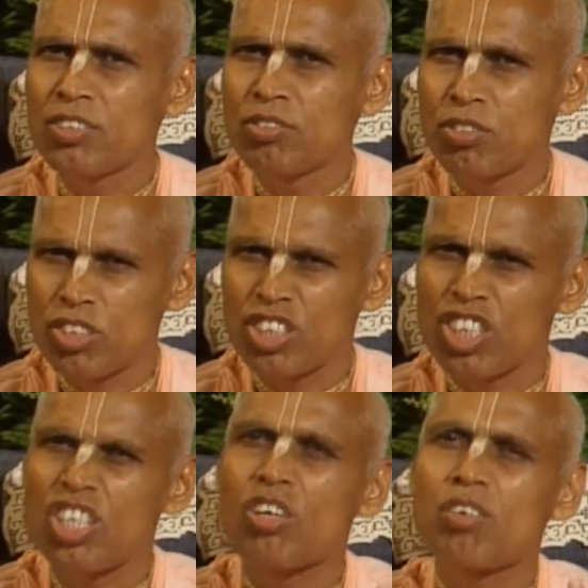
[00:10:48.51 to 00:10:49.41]
for
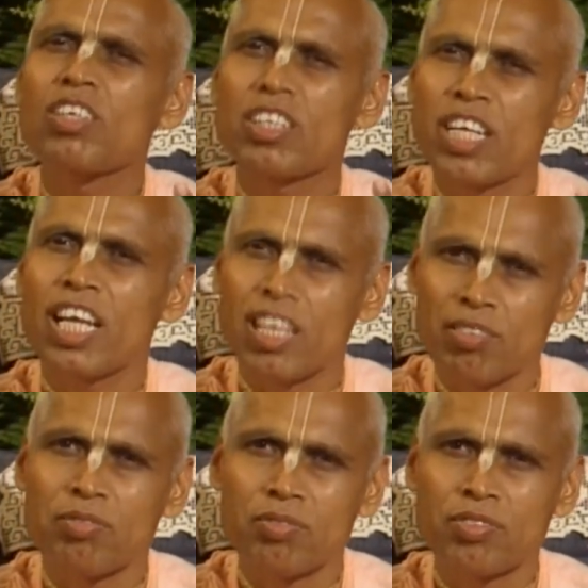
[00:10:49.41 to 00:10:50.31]
the holy
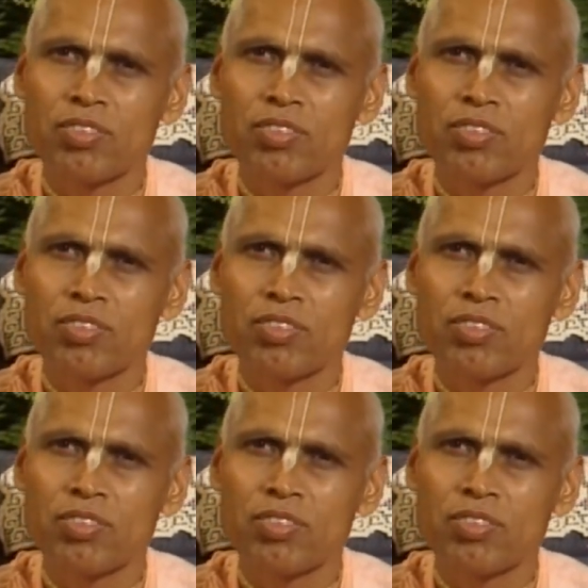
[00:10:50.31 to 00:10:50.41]
name.